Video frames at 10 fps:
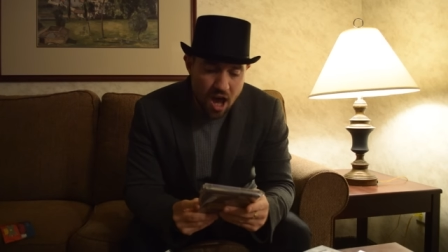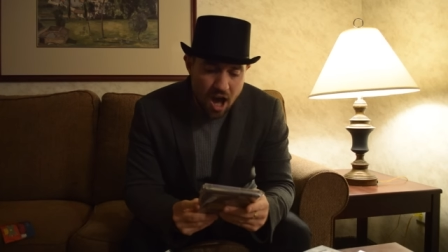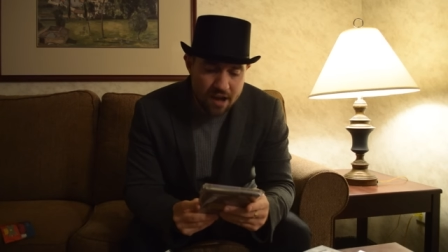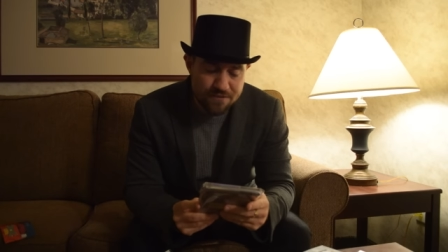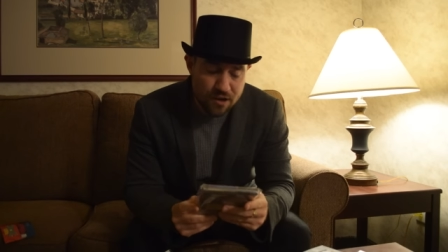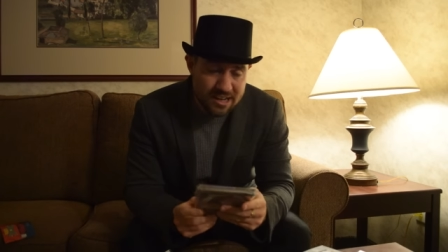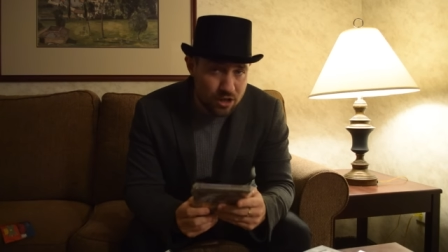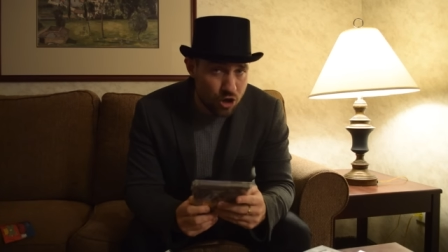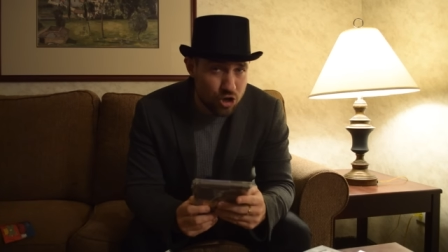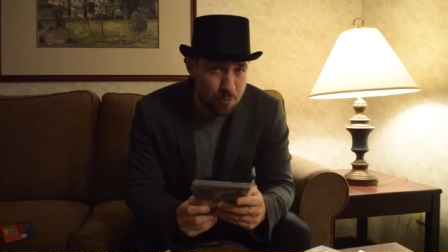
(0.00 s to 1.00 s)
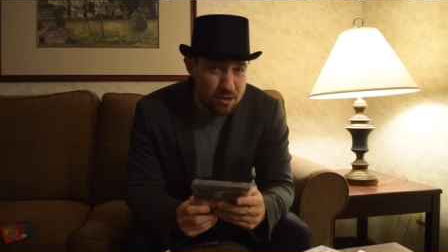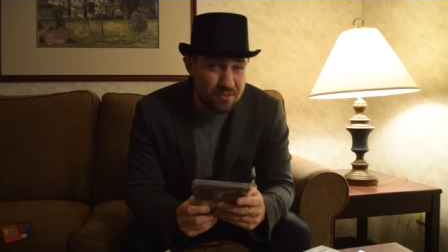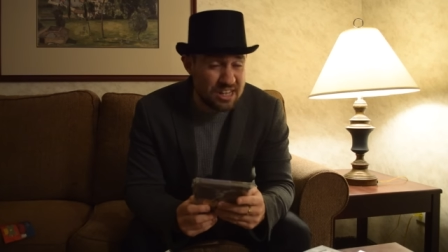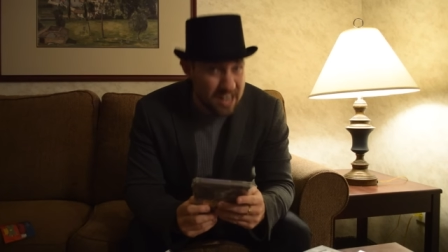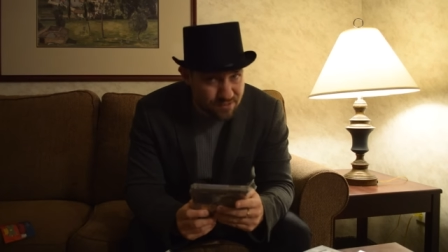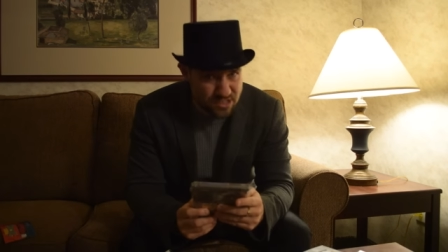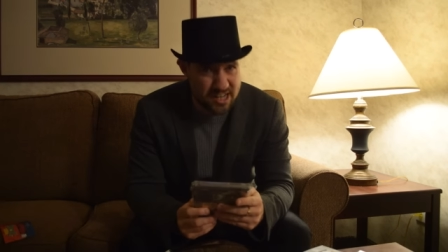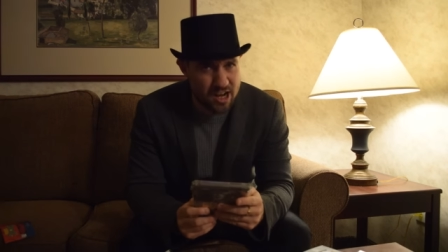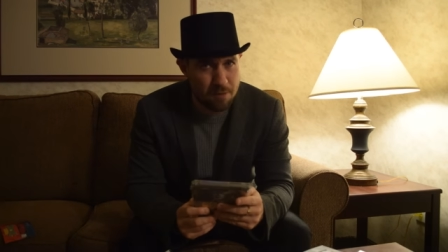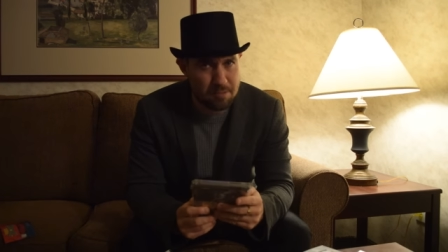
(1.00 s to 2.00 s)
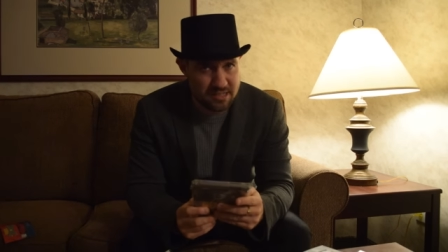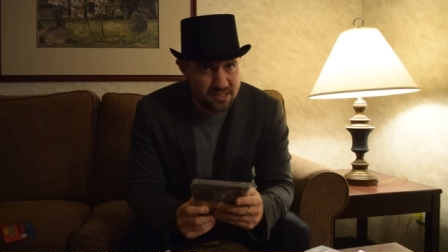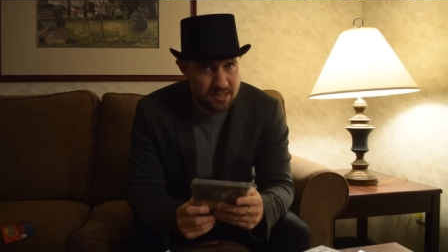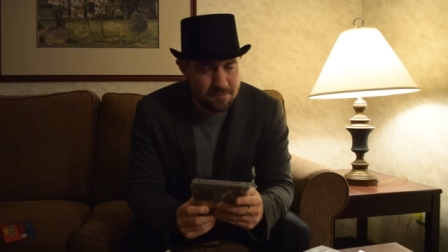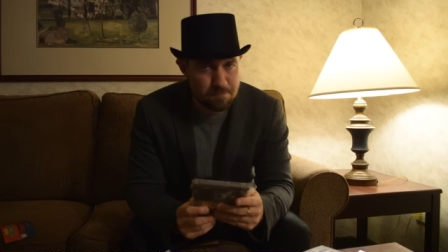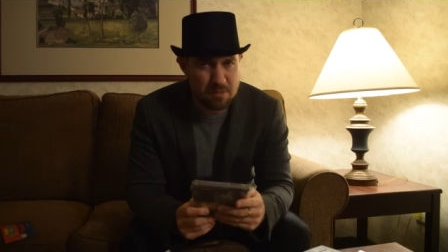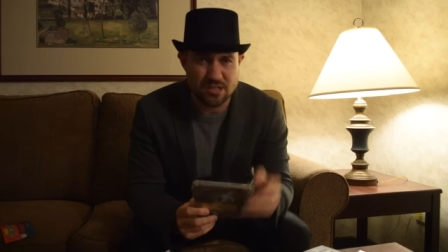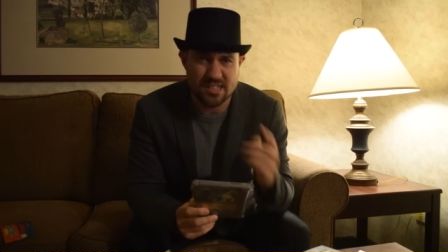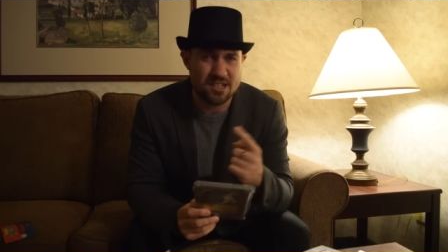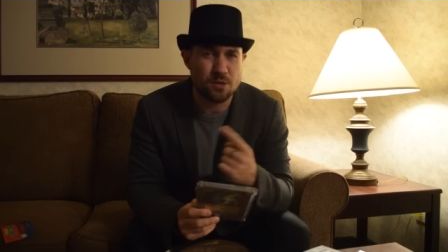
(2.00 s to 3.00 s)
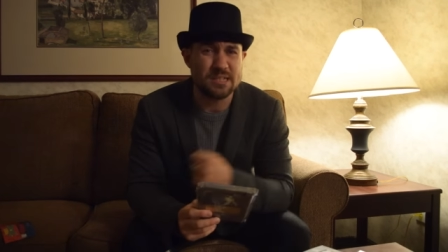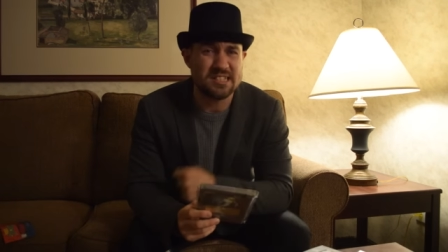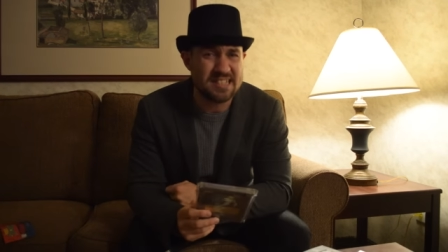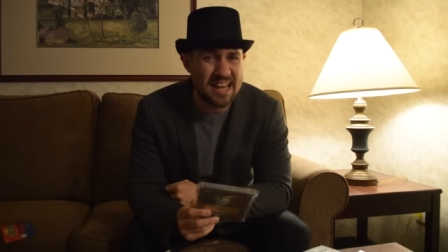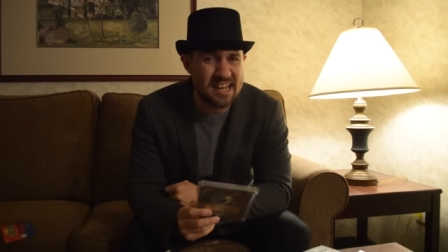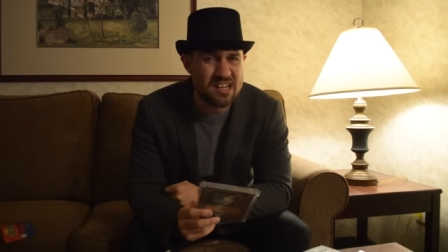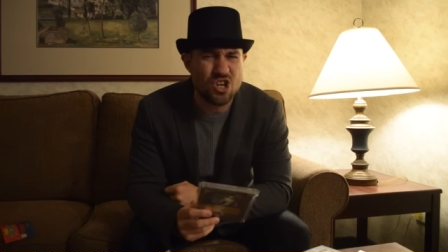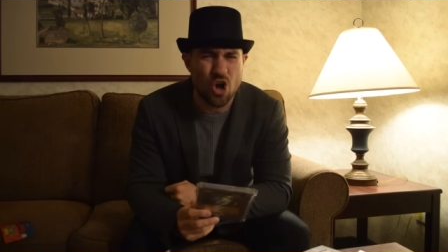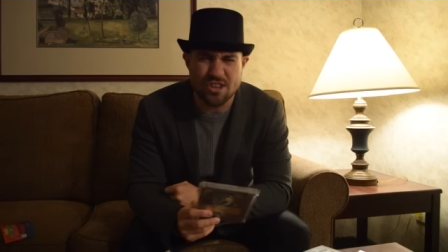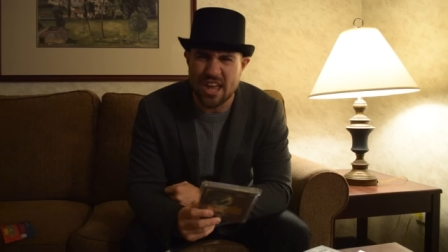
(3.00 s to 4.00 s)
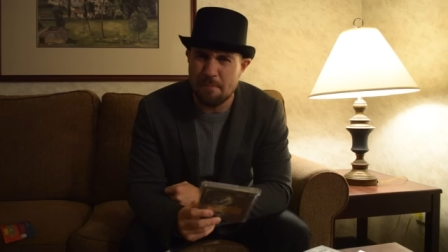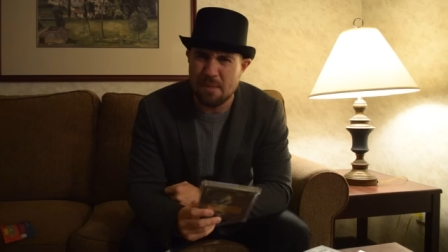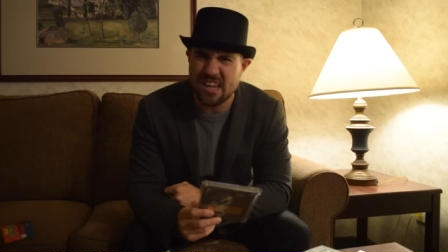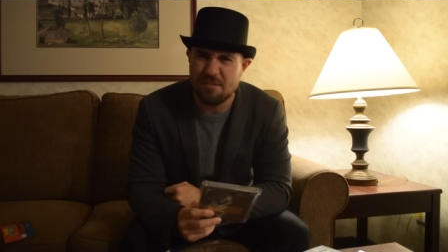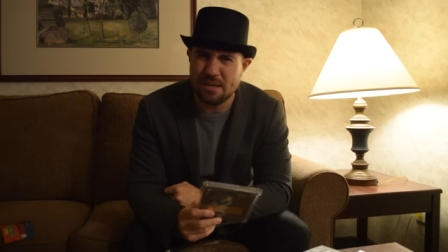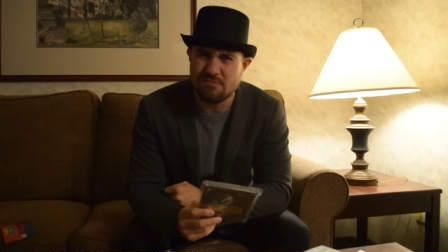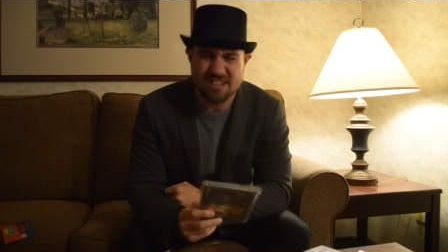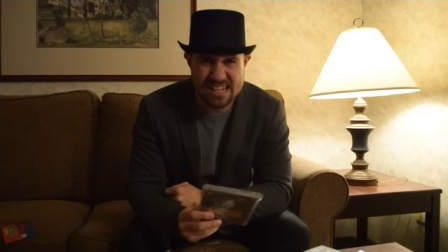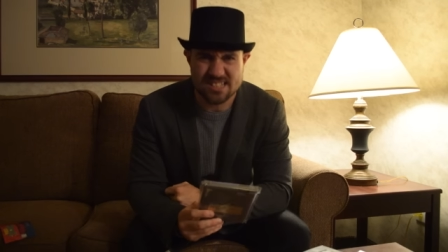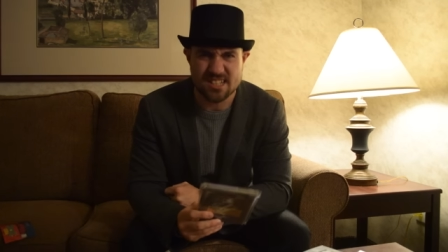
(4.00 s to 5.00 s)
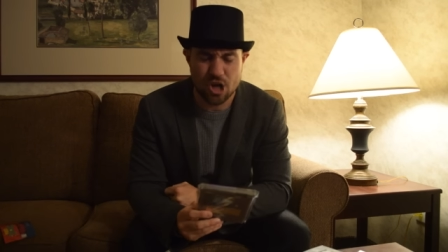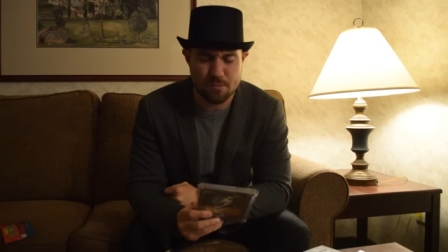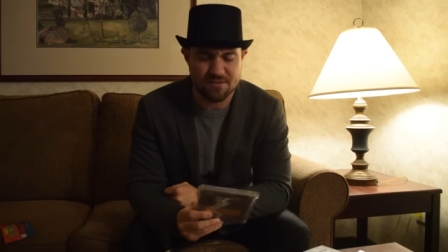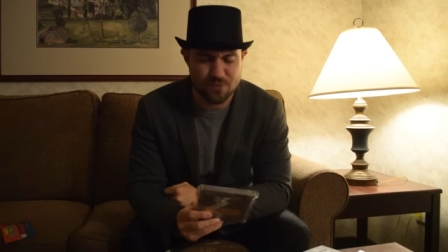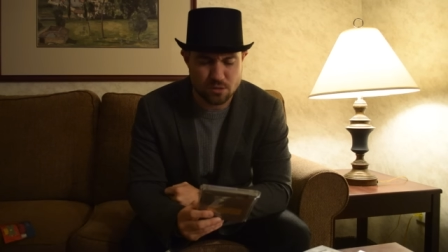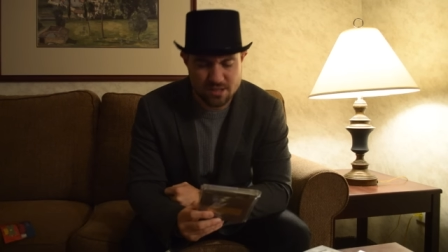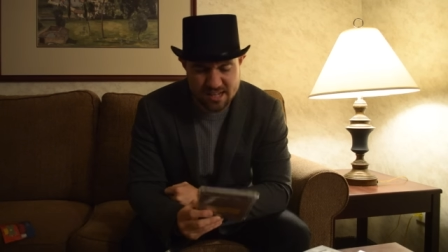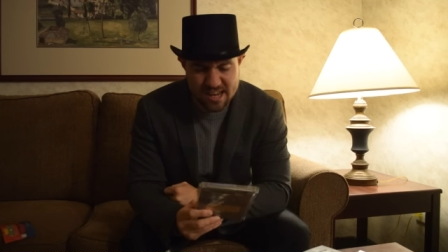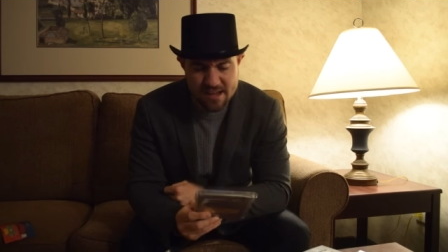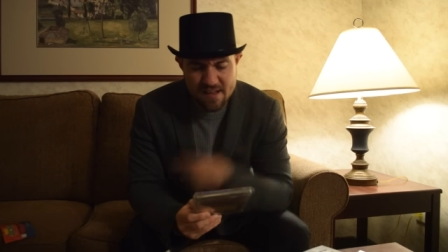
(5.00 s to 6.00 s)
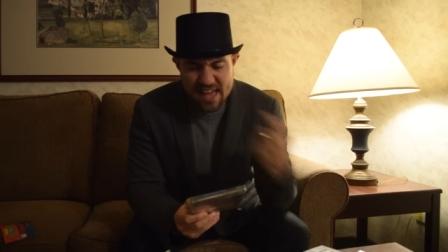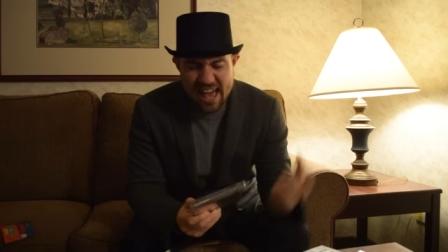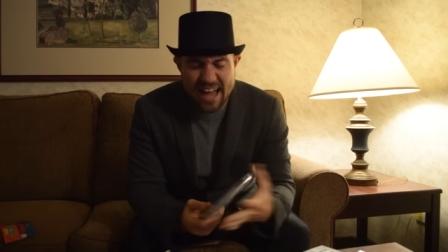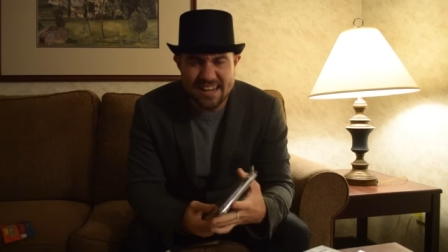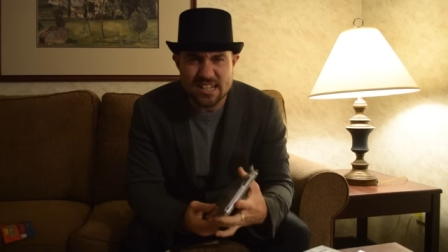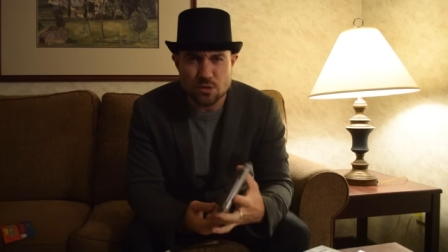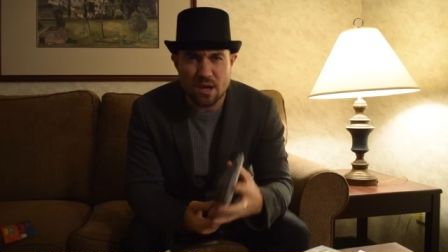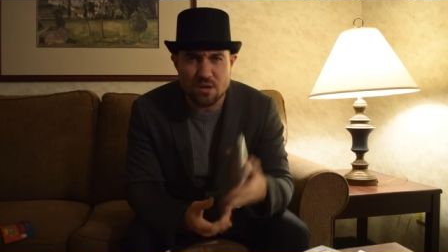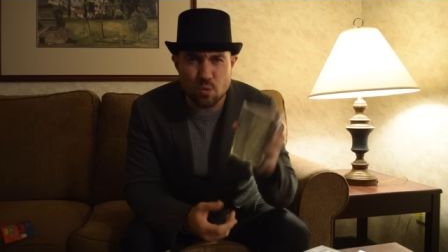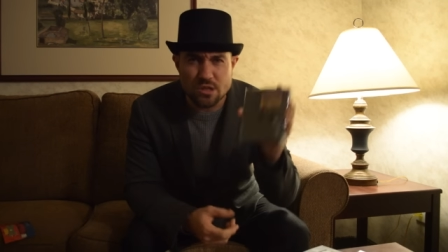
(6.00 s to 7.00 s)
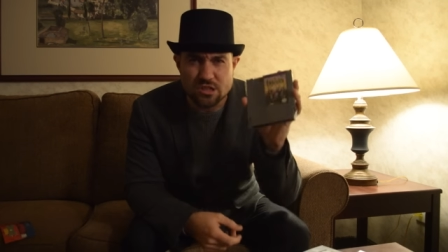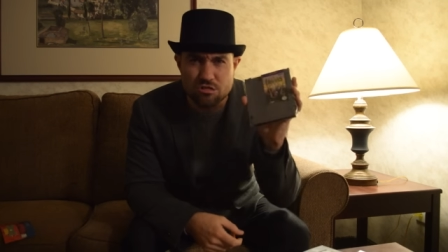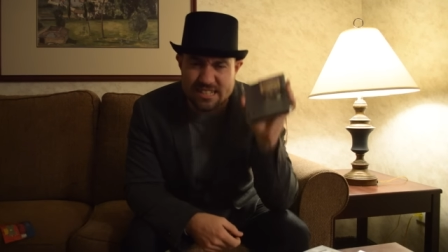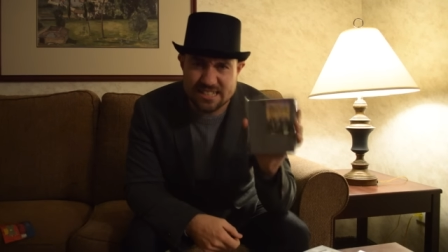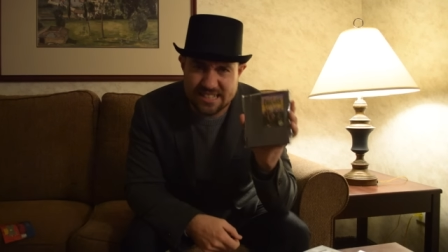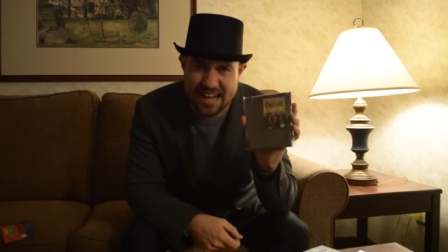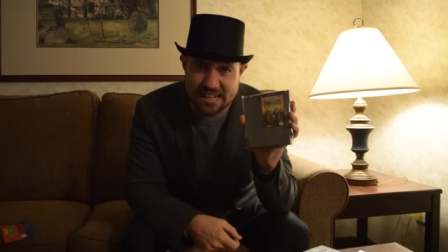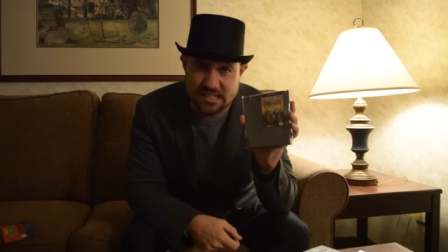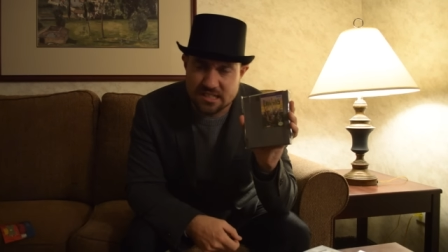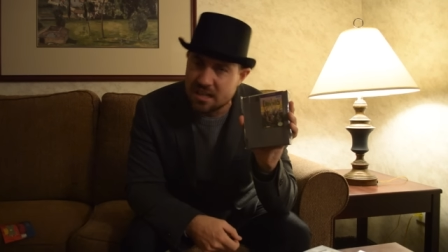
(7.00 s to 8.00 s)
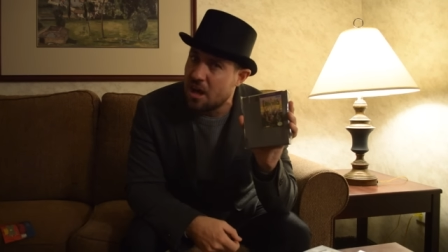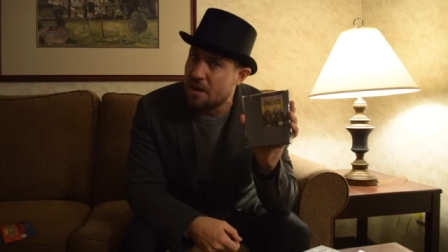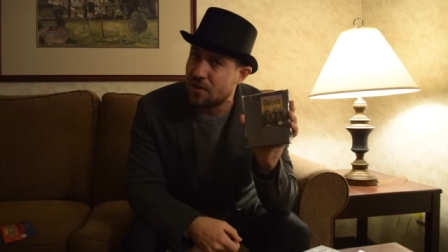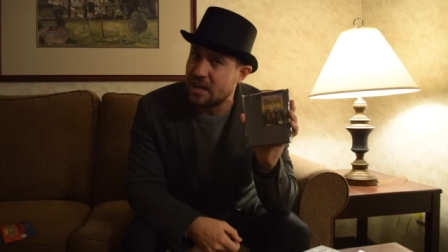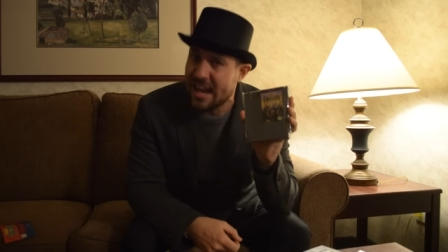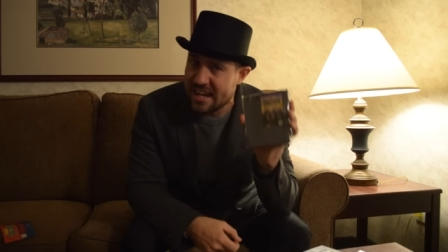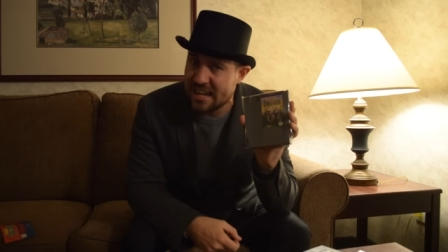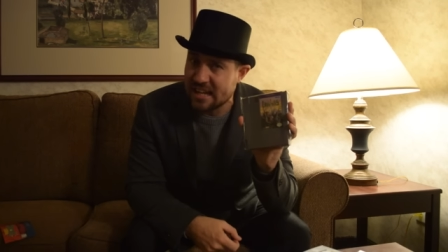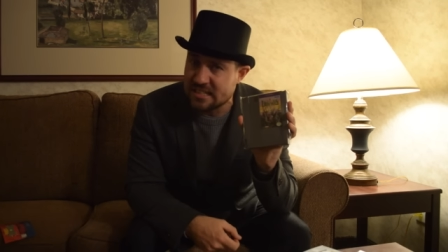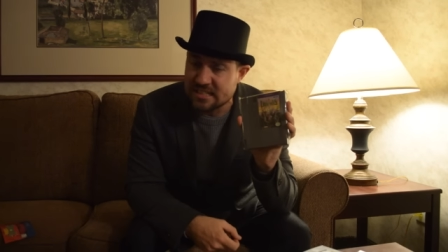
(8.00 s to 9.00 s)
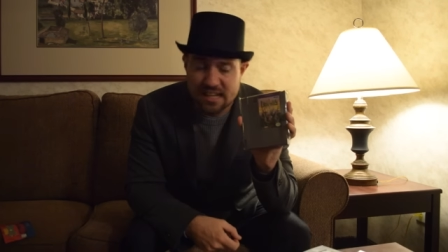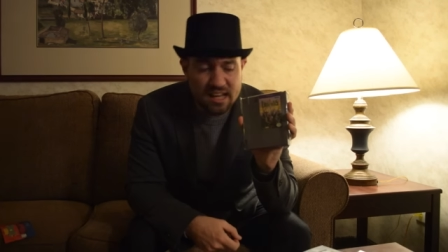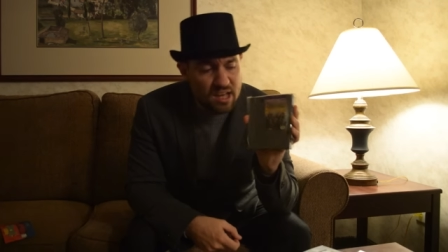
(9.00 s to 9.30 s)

I finally got a copy of another JRPG, because as I was saying, not that many have been released at home, unfortunately. And this one was Crystalis for the NES.